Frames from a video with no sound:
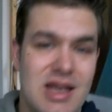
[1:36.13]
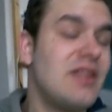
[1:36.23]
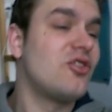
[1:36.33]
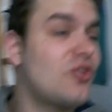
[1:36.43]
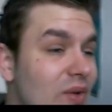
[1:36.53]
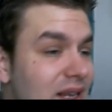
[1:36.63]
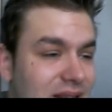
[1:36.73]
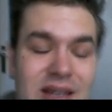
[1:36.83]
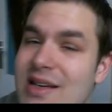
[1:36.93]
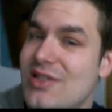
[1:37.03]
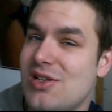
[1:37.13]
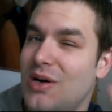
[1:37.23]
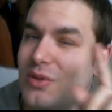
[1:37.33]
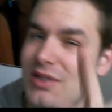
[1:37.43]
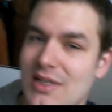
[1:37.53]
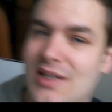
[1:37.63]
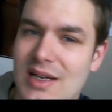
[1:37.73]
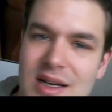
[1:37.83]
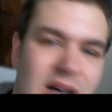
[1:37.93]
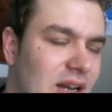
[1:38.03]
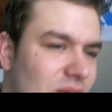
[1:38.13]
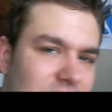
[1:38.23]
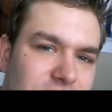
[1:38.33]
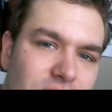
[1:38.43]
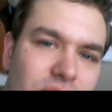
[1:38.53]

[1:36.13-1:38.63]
in the street. So I don't have to